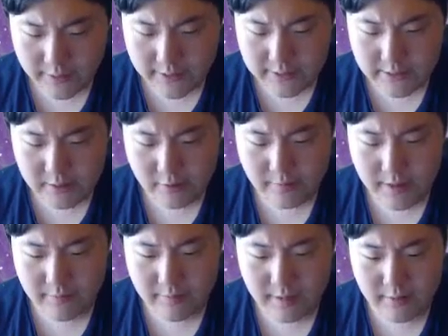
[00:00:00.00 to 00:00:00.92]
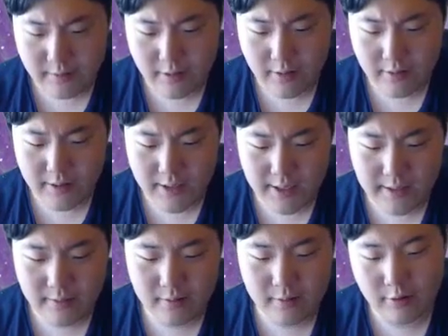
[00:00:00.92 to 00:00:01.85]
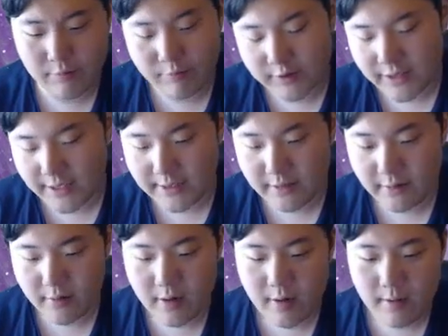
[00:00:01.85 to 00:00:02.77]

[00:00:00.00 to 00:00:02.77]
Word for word: this is too big of a deal. Arcanine could protect here,